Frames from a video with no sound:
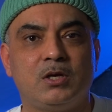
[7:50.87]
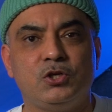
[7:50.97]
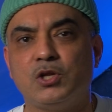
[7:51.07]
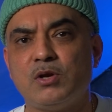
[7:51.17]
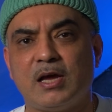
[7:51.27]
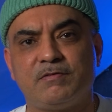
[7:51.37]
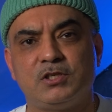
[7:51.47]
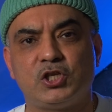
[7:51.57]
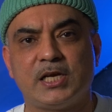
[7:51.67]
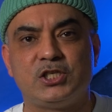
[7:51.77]
You don't have
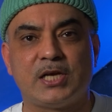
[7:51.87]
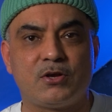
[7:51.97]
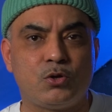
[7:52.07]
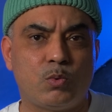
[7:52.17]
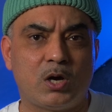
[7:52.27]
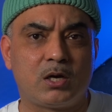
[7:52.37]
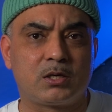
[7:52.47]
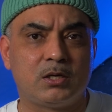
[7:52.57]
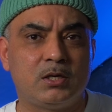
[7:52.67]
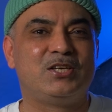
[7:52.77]
to change how you
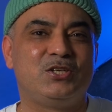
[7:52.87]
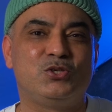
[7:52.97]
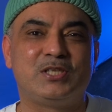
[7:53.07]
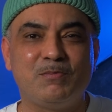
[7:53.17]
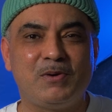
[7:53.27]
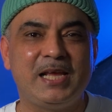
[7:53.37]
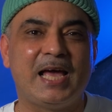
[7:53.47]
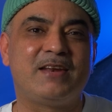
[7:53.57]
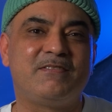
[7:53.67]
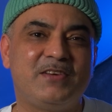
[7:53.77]
work. You simply
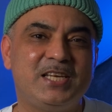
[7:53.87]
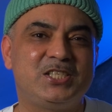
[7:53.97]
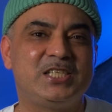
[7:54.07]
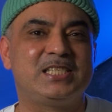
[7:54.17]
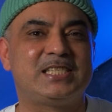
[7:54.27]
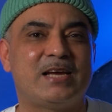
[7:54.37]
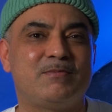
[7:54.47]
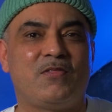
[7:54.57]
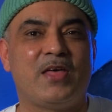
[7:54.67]
add a finishing step